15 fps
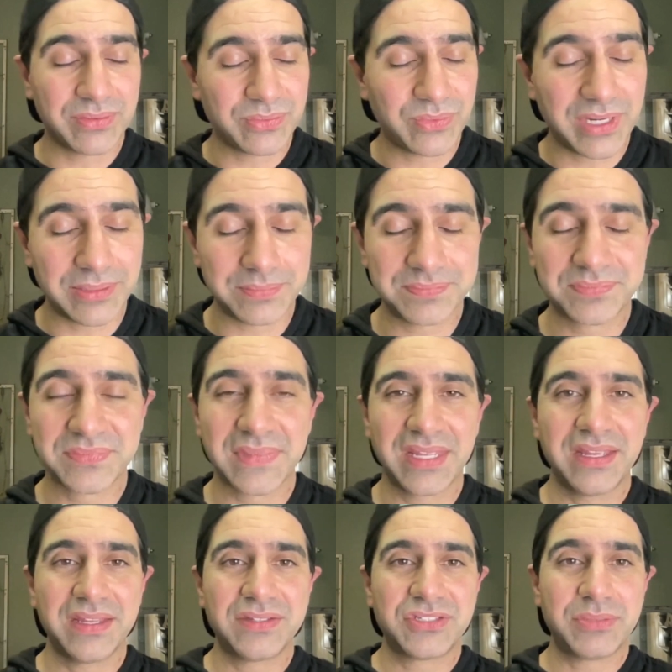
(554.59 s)
Well,
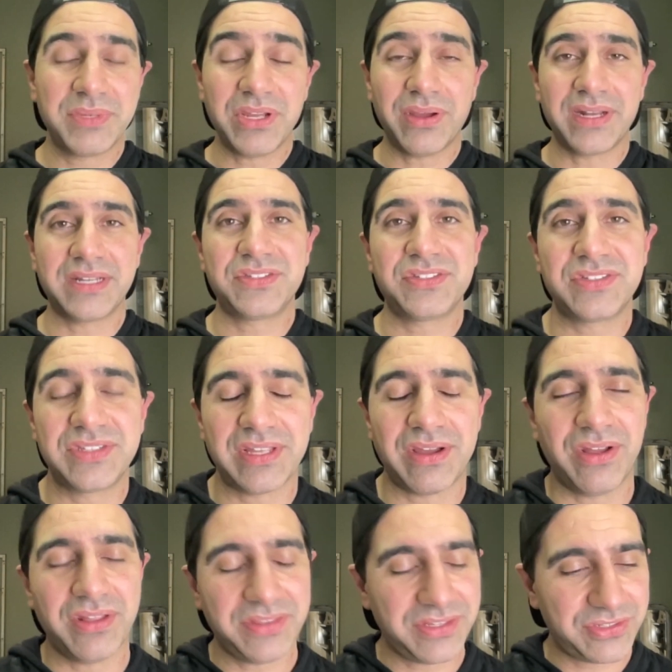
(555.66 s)
to be honest,
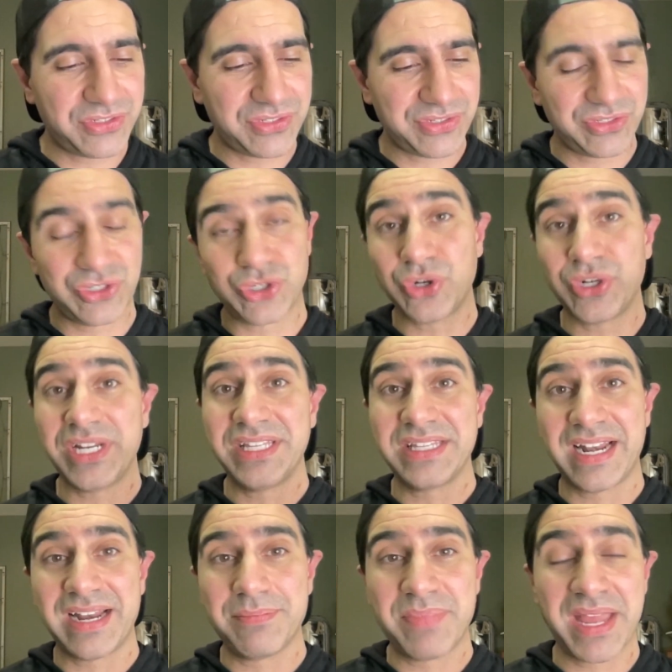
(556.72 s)
on this journey that
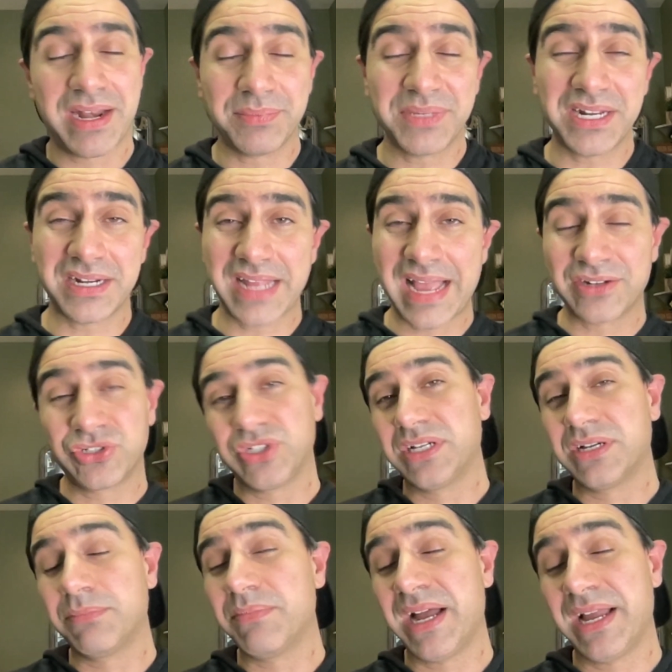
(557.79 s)
I've been, I'm going to actually
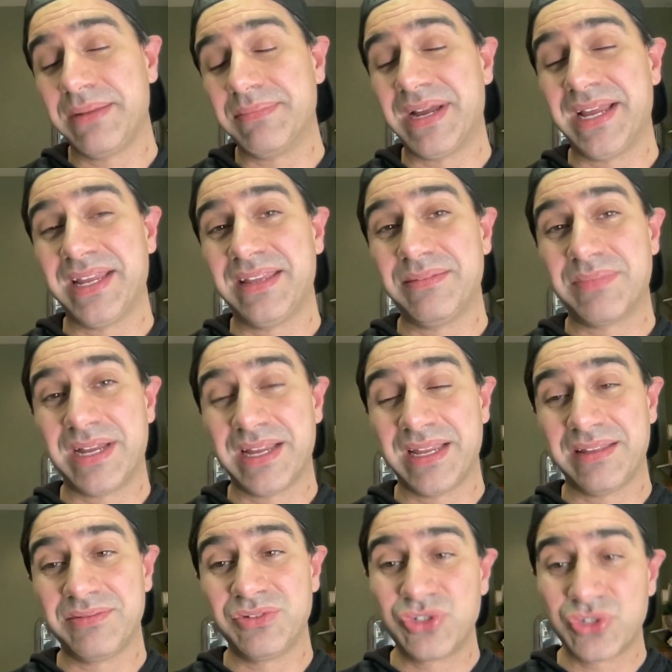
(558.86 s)
combine
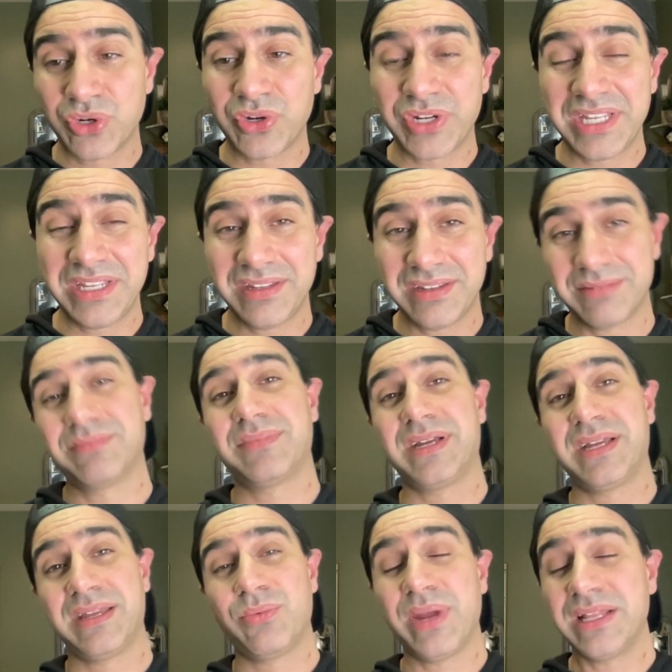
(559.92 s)
my journey,
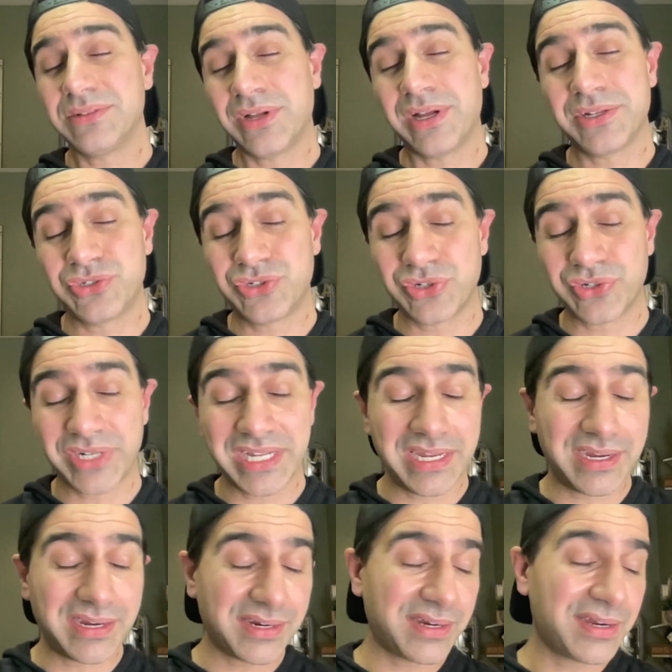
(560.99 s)
my weight loss journey
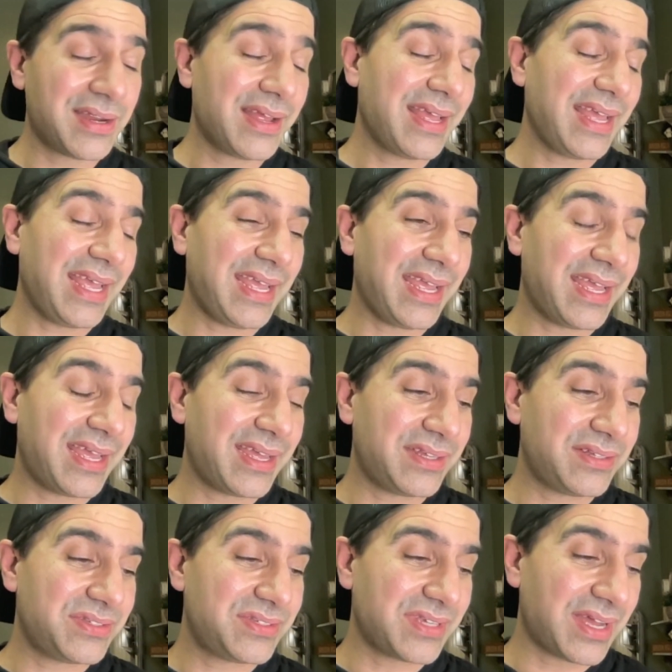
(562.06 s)
here,
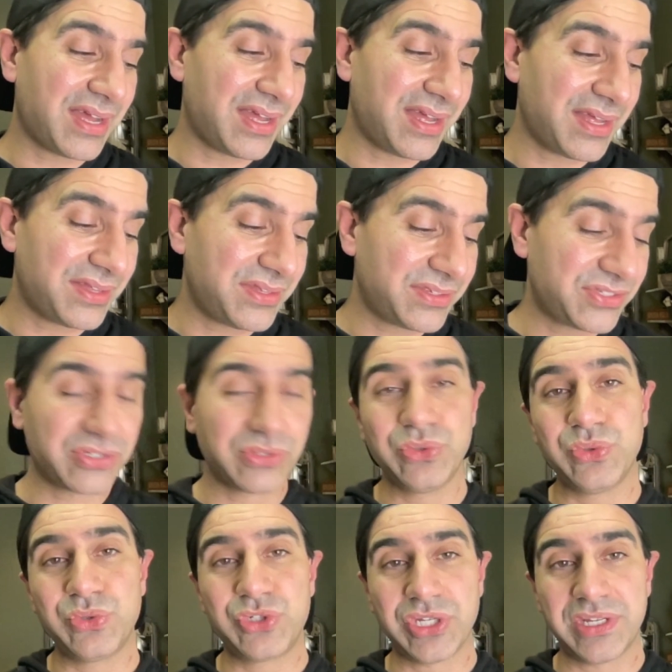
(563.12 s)
and the
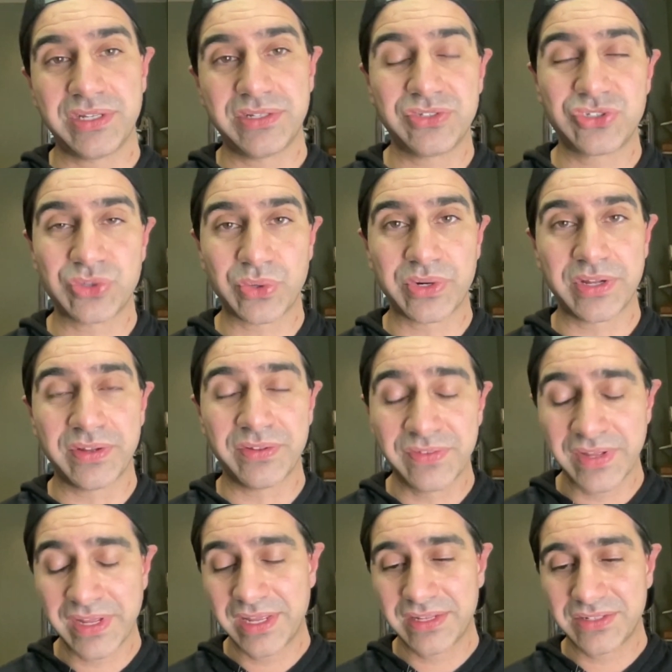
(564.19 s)
solution sort of
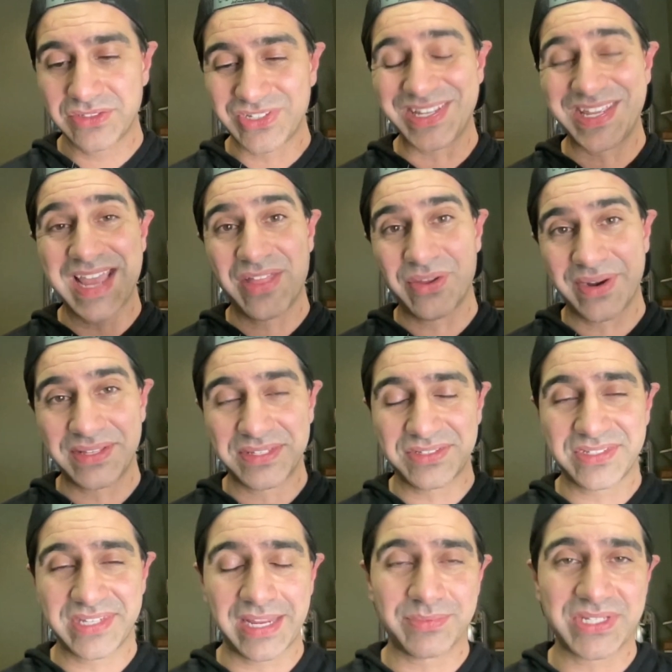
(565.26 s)
together at the
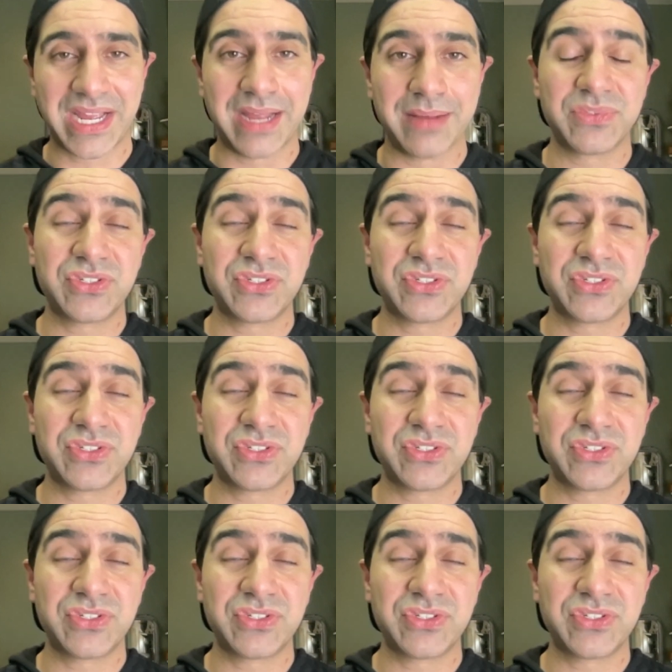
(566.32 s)
same time.